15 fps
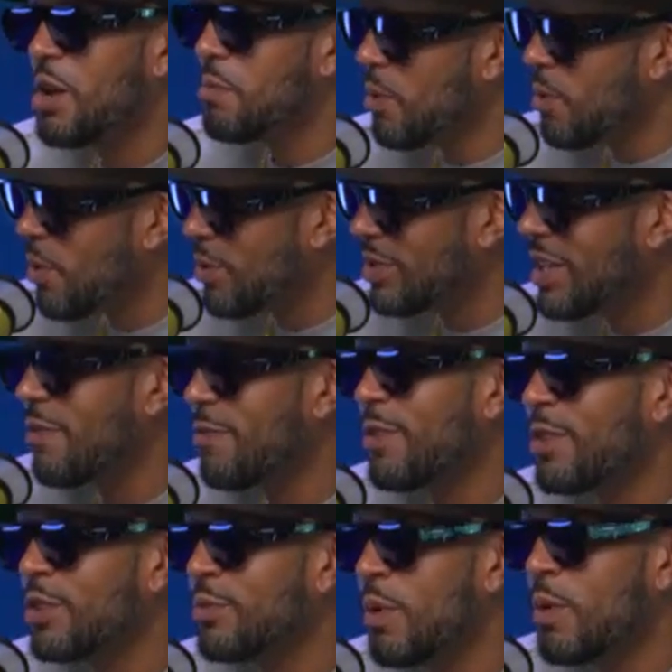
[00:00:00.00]
But what was that
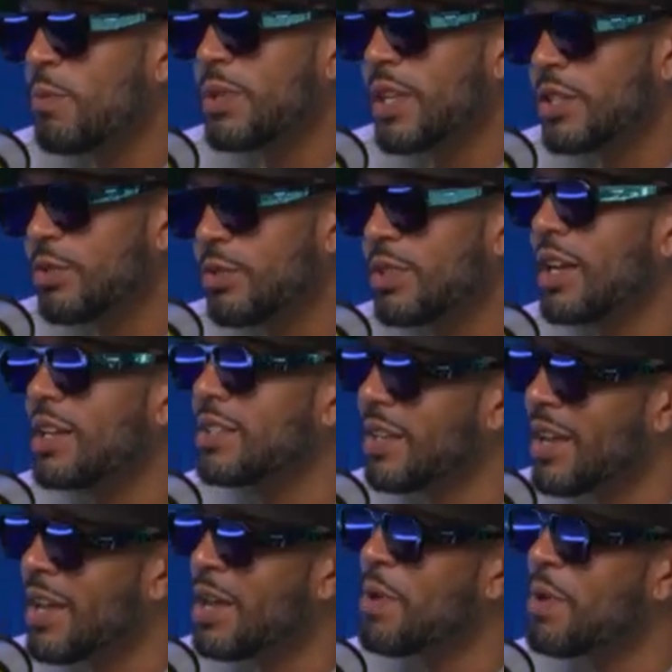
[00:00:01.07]
first moment that you was like,
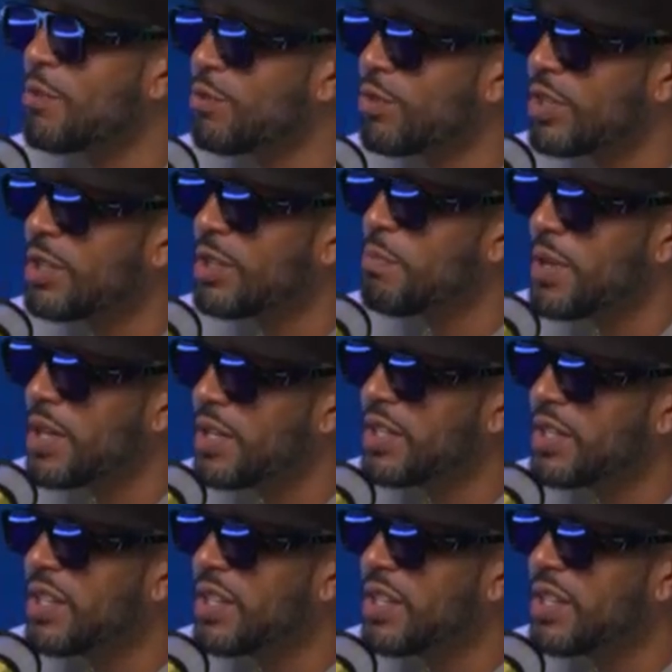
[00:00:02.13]
damn, I really made it?